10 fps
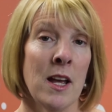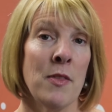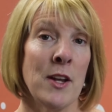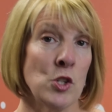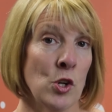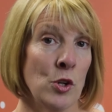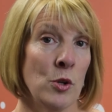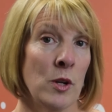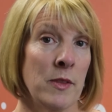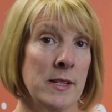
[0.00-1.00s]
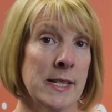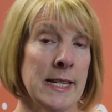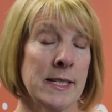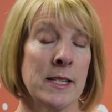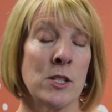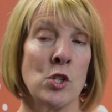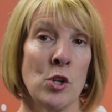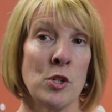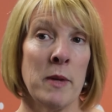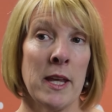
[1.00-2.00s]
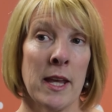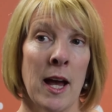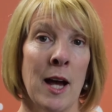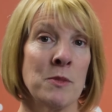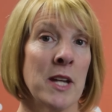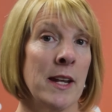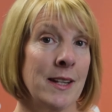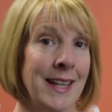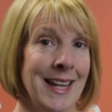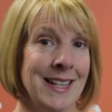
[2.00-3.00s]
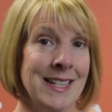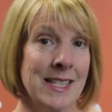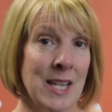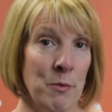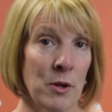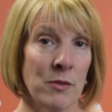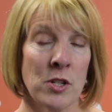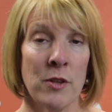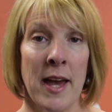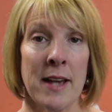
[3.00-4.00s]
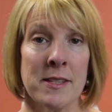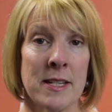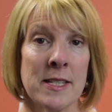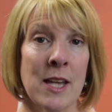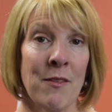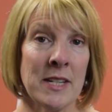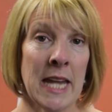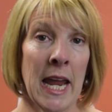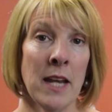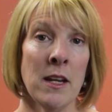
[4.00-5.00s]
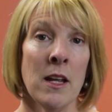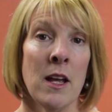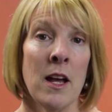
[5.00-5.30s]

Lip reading: This list is due to be updated again in December of 2017.